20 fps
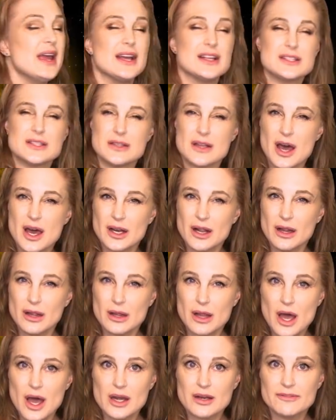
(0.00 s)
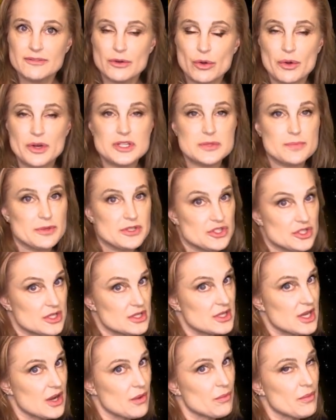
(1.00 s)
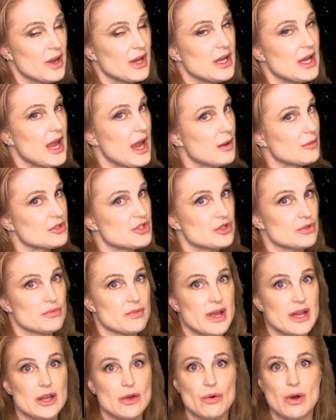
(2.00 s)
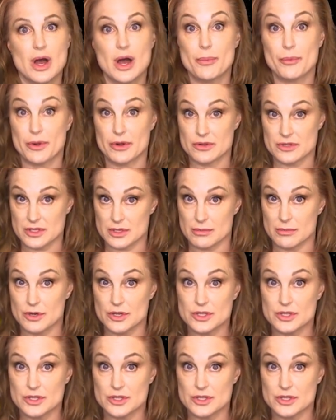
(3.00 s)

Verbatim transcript: It's not a lot of noise, but just get ready, amateur radio operators and